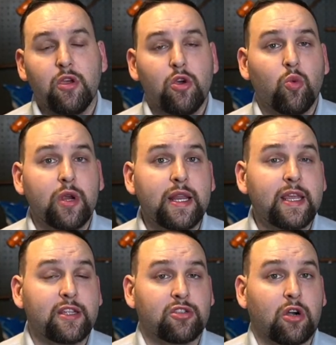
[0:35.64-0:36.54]
We're going to
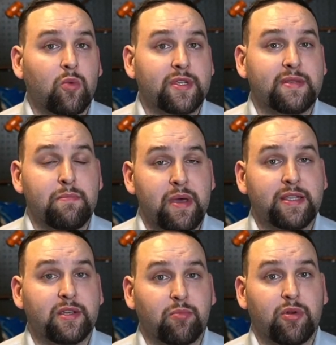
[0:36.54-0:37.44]
get started with some
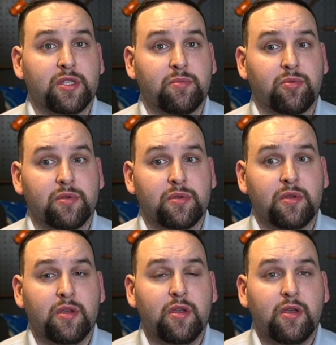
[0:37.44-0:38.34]
basic principles.
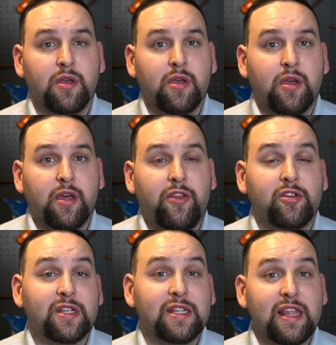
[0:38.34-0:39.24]
There's
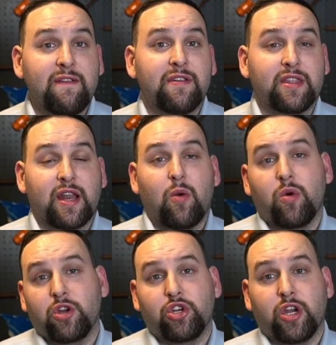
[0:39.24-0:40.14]
11 that I
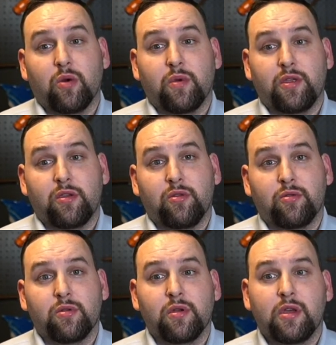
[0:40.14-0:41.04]
want to share with you.
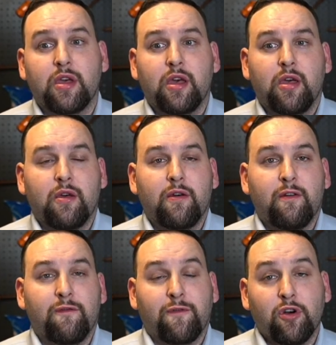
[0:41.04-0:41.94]

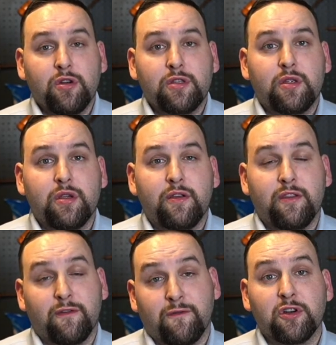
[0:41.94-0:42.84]
First,
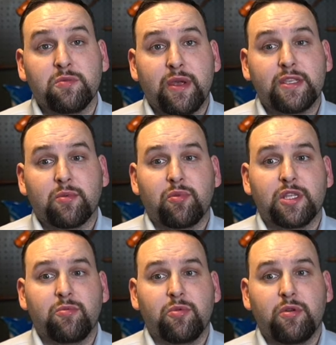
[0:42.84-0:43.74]
the first basic
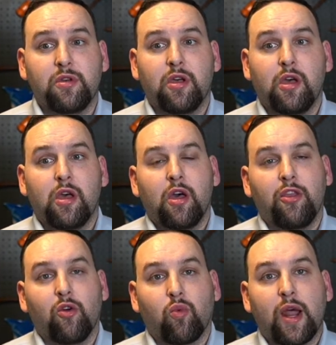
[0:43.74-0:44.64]
principle,
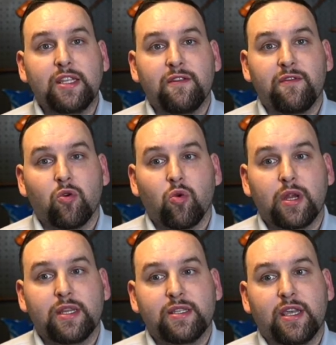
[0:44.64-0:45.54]
the rights of an
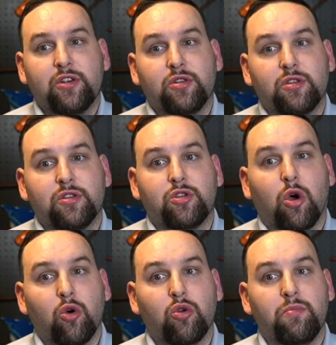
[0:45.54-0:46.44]
organization's
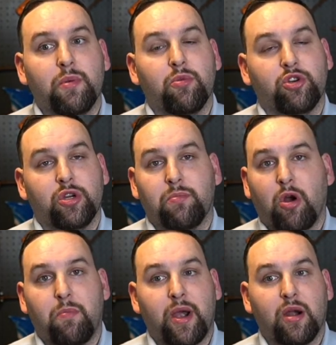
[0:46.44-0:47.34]
total membership
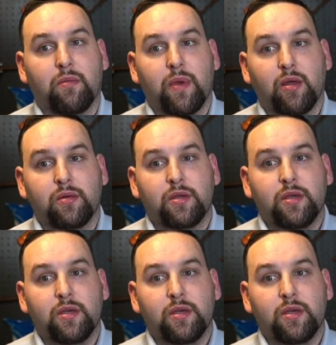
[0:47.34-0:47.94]
are paramount.